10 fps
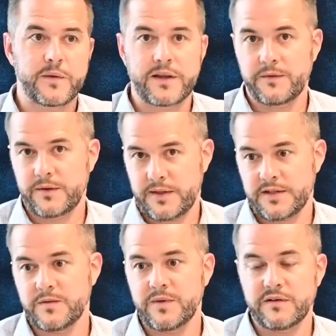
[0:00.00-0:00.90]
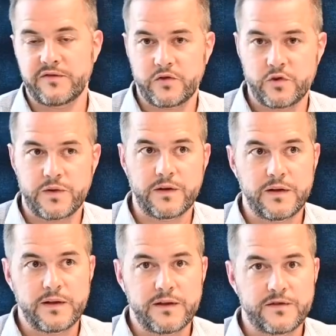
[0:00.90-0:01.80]
whether you want that to be a formal
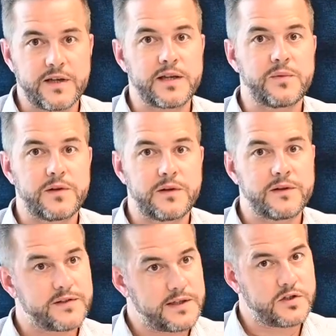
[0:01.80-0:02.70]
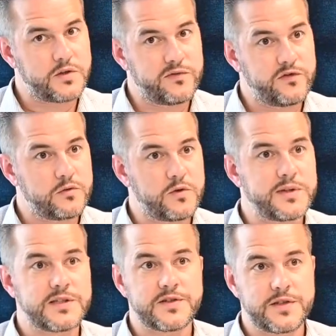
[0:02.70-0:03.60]
table setup, formal
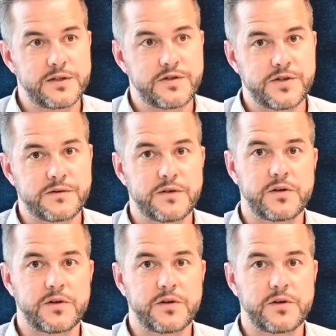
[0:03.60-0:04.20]
meeting solution,